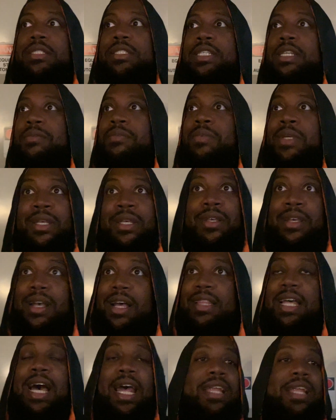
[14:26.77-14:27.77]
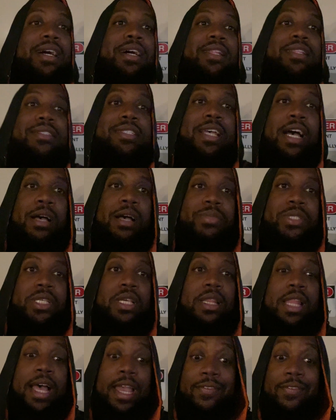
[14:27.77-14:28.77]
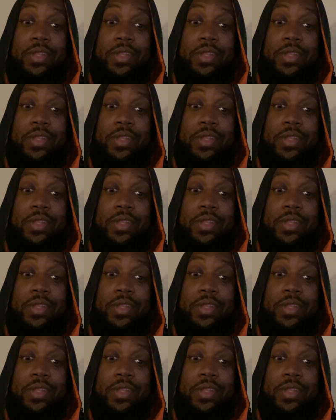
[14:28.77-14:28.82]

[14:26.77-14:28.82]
than a lot of other times in your life.